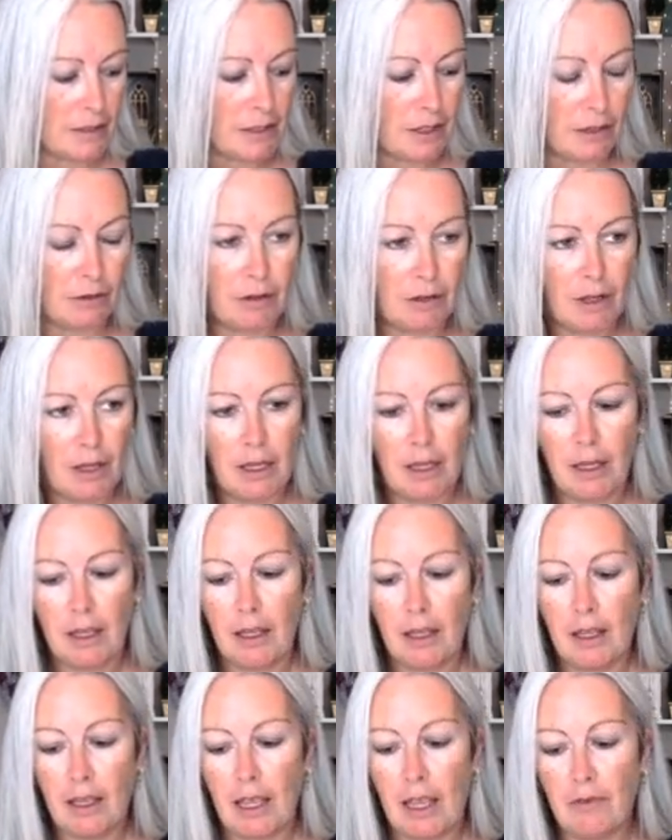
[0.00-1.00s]
So
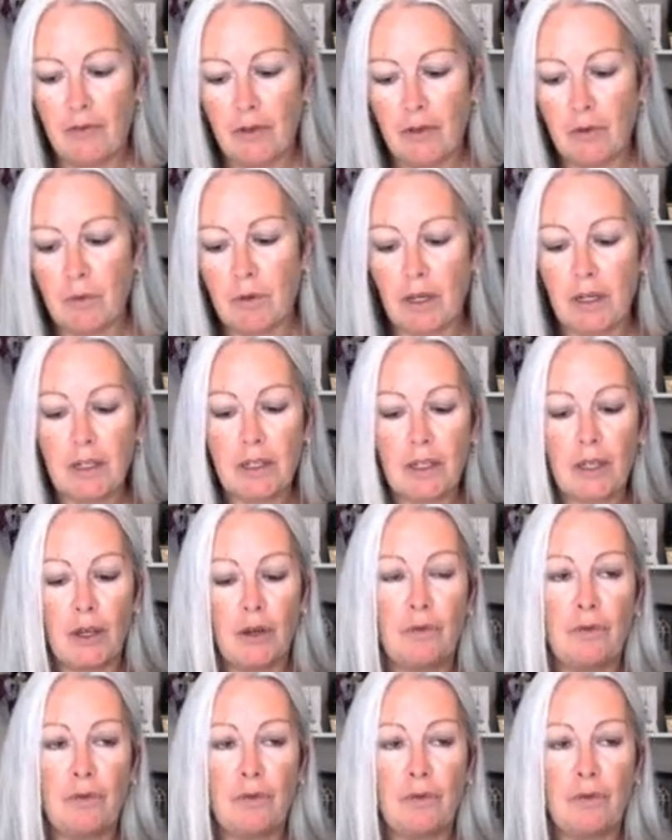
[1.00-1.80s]
if you were going to go